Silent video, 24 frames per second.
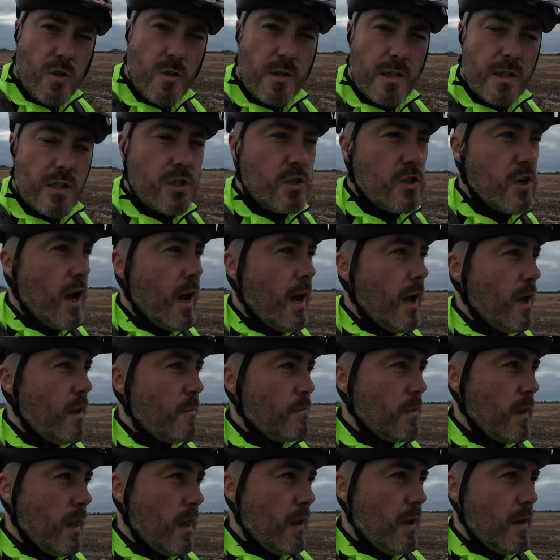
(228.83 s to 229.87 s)
you this chair
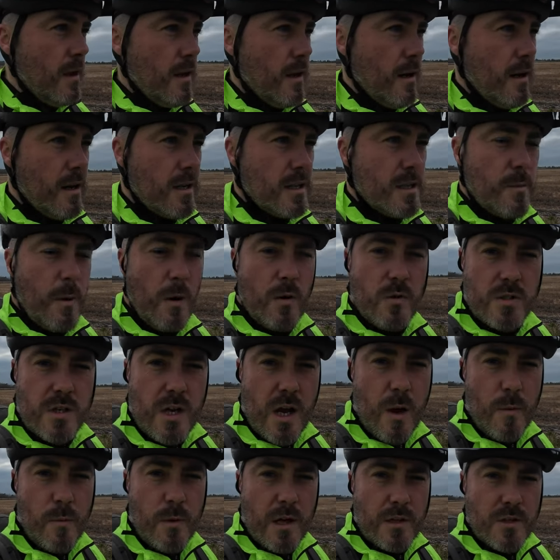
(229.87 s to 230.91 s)
and it's about
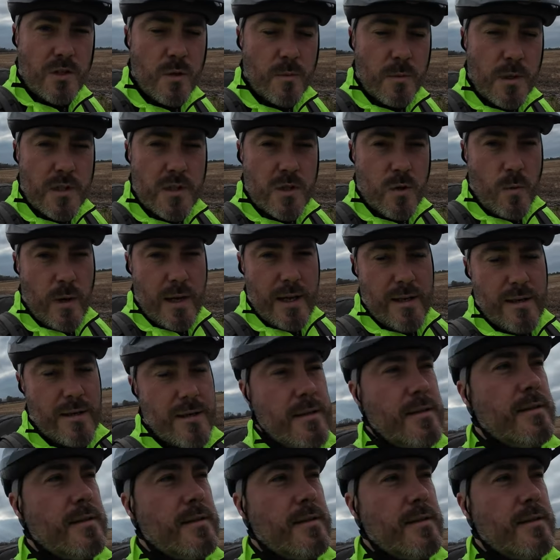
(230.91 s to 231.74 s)
time we had something to eat.